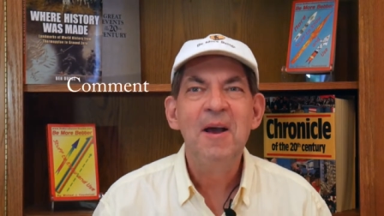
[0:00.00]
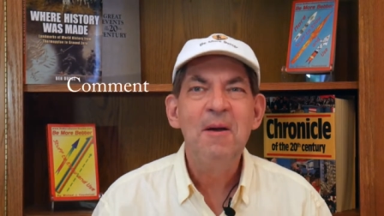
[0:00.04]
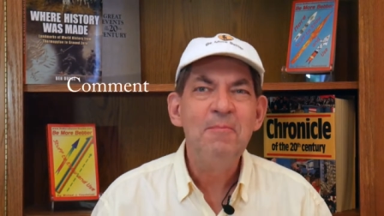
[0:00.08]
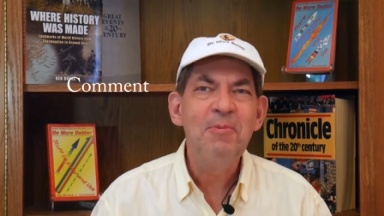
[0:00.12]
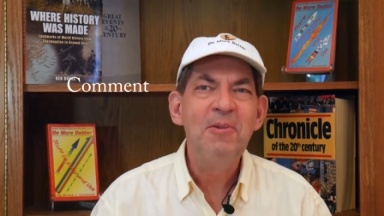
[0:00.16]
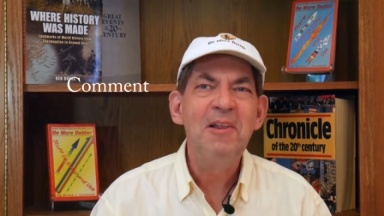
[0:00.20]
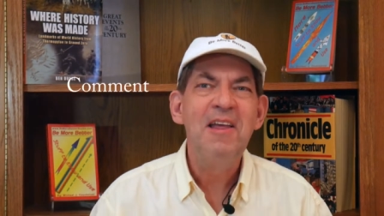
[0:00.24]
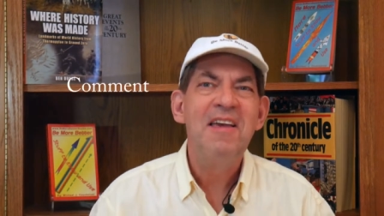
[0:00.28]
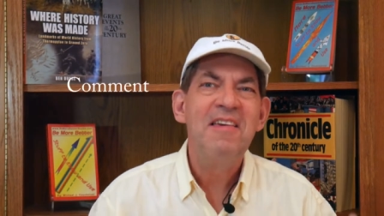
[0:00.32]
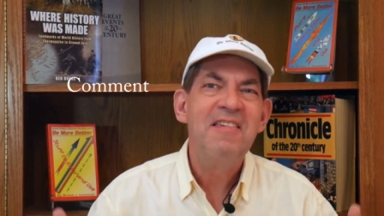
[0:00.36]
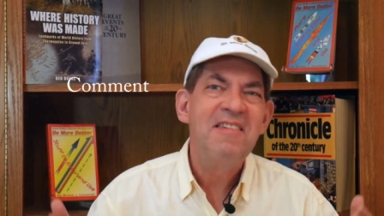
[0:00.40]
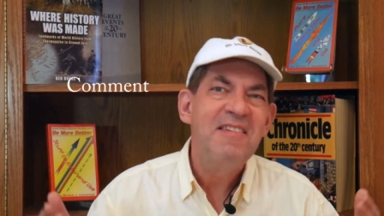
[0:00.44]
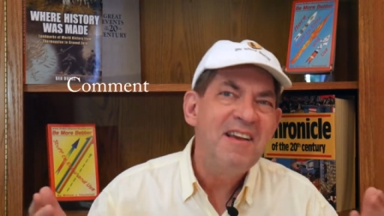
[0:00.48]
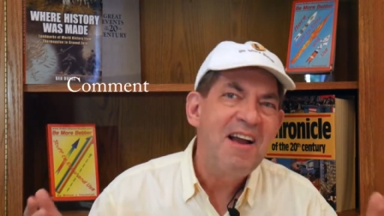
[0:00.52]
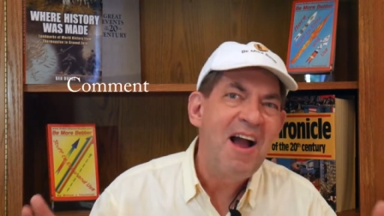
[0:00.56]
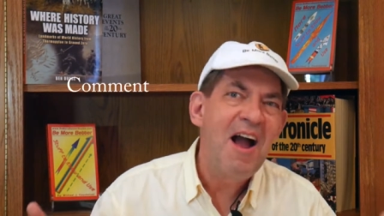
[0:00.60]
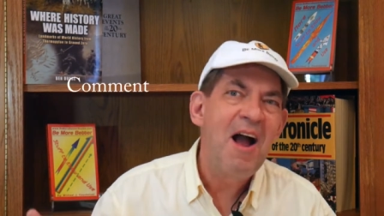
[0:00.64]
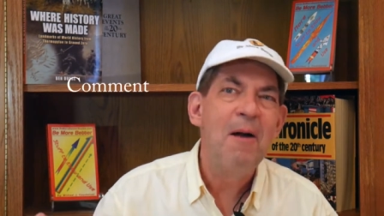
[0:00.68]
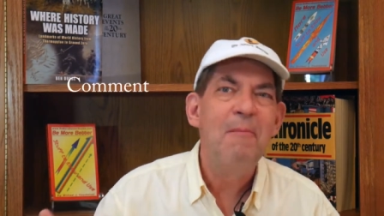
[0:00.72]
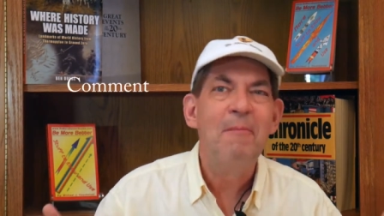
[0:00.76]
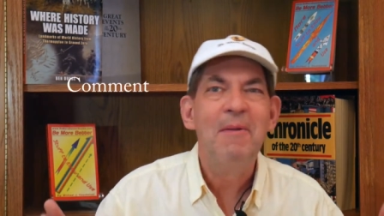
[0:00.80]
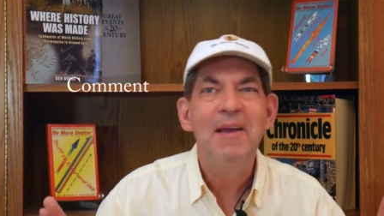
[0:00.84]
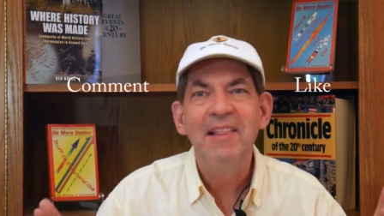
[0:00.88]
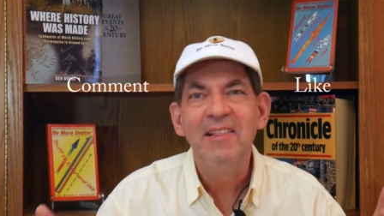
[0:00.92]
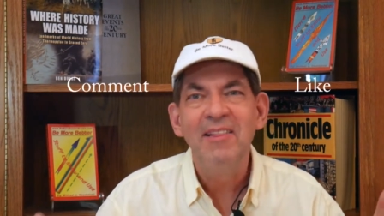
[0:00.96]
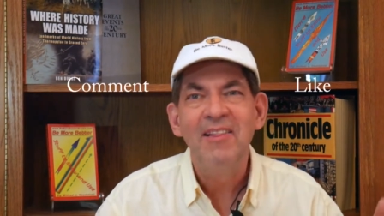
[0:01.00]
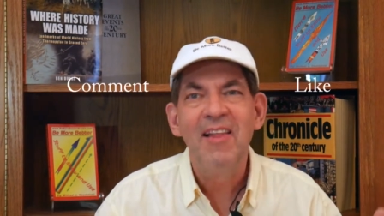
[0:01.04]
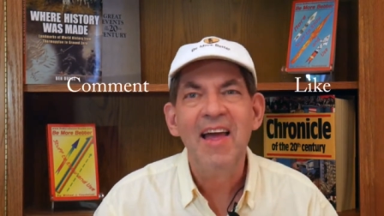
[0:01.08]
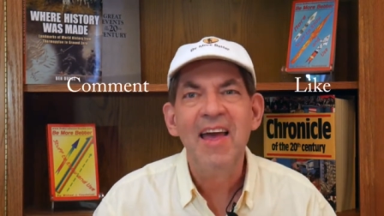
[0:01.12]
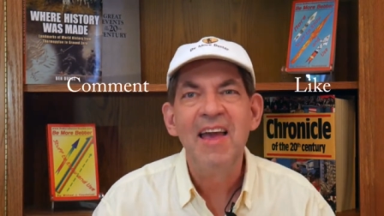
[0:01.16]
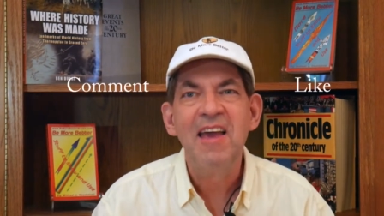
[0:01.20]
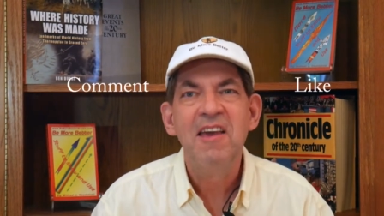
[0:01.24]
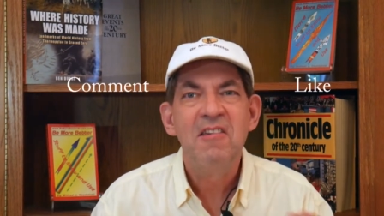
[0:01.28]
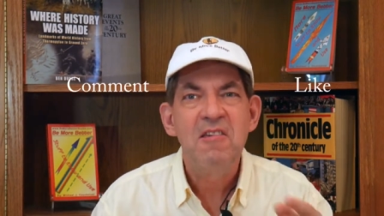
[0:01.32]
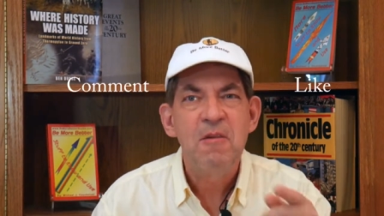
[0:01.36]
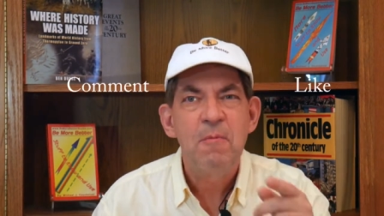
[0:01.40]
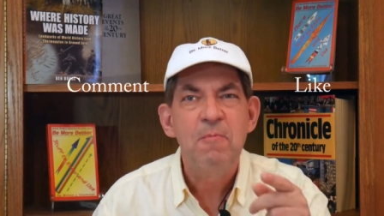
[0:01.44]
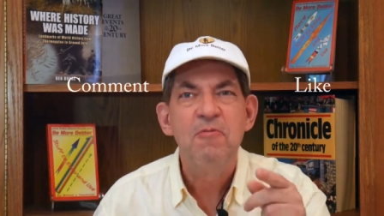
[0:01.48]
Please comment,
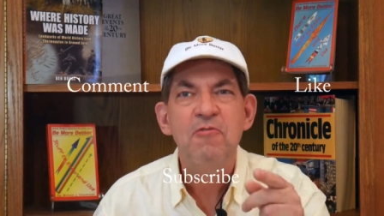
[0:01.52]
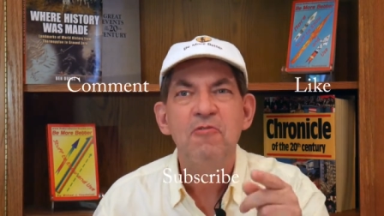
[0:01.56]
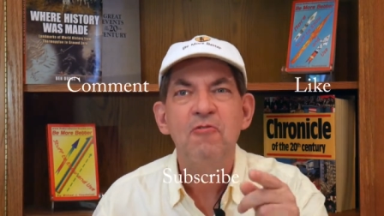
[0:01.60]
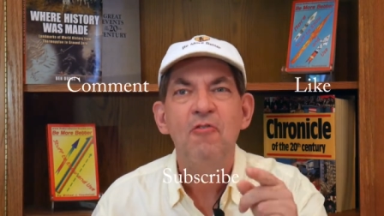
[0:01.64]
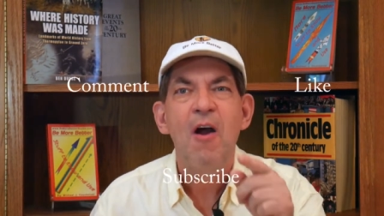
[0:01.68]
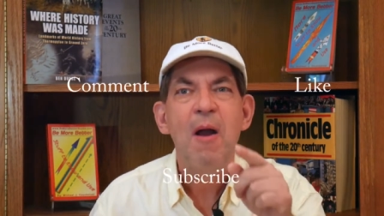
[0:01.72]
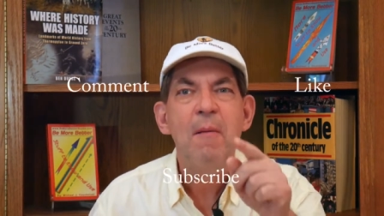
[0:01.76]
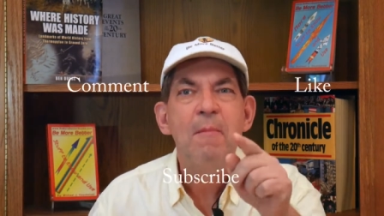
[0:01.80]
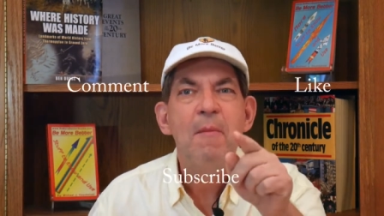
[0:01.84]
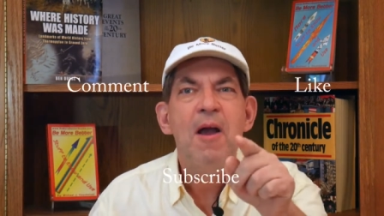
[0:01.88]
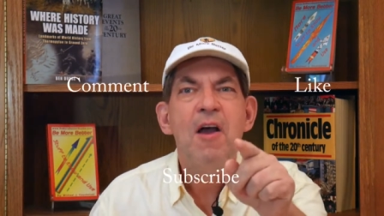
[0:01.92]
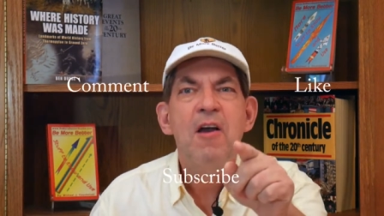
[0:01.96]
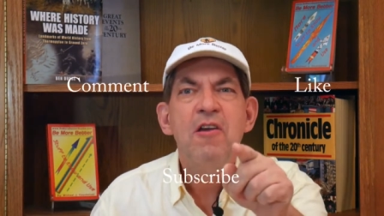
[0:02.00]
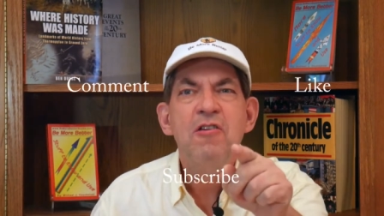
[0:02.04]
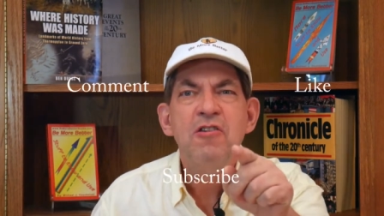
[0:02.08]
like, subscribe.